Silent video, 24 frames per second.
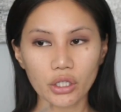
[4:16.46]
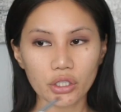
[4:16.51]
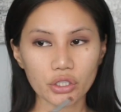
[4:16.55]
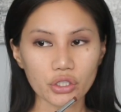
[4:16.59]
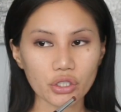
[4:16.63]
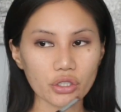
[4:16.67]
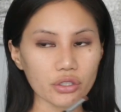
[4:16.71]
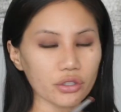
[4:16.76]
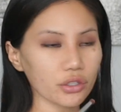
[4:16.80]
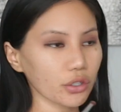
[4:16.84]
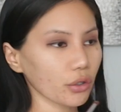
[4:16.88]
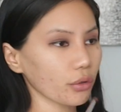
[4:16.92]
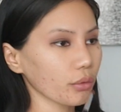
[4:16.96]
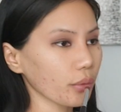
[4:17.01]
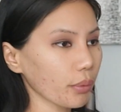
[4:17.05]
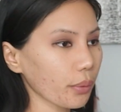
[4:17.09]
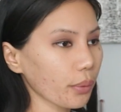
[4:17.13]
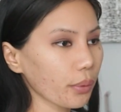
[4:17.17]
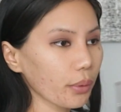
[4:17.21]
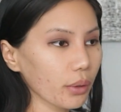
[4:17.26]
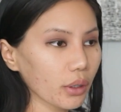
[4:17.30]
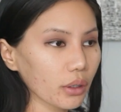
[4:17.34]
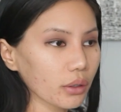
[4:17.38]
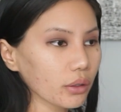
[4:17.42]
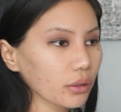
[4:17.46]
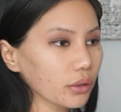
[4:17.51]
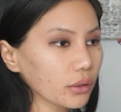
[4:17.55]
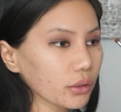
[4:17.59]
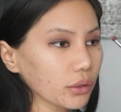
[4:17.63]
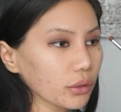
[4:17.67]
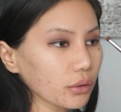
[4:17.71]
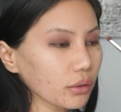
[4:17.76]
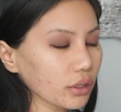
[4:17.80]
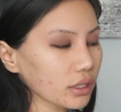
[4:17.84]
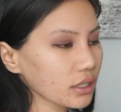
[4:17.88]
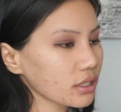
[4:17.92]
just so
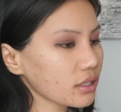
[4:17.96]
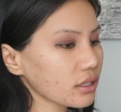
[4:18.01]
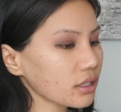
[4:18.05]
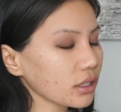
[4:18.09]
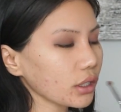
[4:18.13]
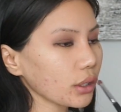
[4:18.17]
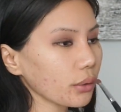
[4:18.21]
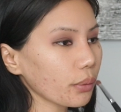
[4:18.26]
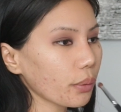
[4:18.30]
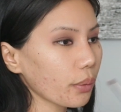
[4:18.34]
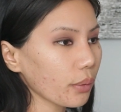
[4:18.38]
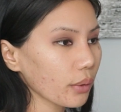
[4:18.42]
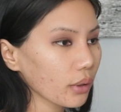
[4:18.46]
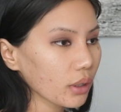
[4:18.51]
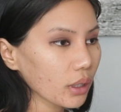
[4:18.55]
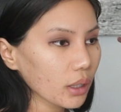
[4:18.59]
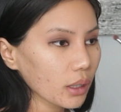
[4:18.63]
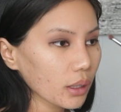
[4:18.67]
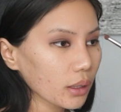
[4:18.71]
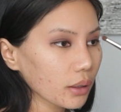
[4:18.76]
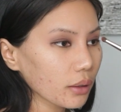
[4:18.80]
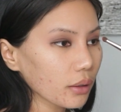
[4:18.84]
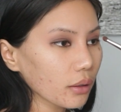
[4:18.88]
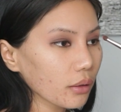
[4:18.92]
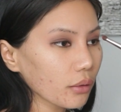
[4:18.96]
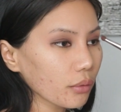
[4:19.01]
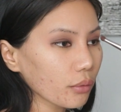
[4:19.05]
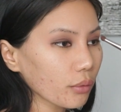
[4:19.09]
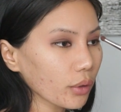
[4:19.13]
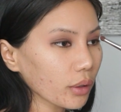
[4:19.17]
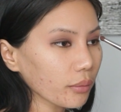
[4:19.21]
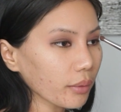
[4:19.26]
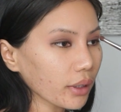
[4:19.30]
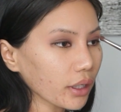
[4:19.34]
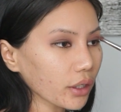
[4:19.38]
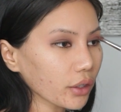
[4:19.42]
you could see
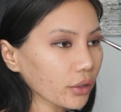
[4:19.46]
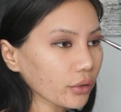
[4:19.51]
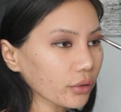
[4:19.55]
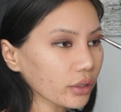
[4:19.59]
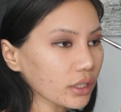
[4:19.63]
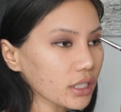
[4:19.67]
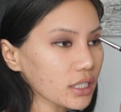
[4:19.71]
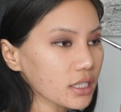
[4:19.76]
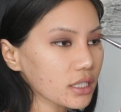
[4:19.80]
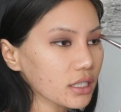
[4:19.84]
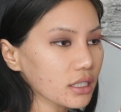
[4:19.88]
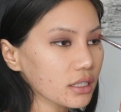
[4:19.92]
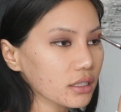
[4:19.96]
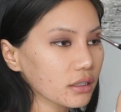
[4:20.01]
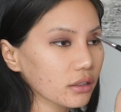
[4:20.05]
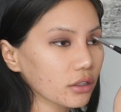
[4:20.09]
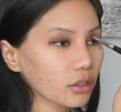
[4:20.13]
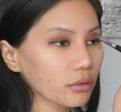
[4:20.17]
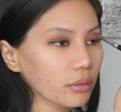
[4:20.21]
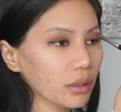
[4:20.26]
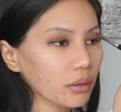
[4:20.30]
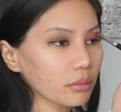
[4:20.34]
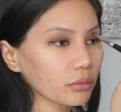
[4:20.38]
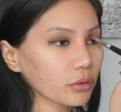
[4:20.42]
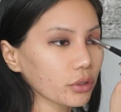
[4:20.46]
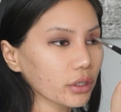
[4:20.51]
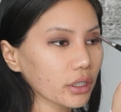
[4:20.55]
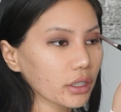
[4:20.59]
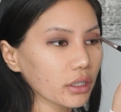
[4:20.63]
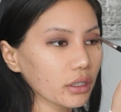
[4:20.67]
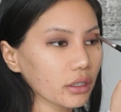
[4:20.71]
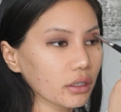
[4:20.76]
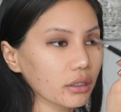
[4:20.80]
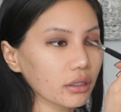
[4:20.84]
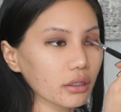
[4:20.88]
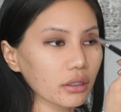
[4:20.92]
where my crease is a little bit more.